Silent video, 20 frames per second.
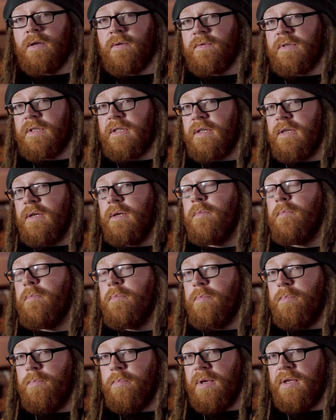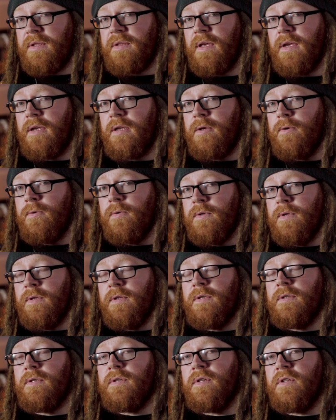And obviously, big thank you
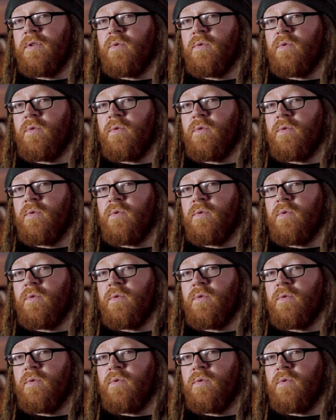to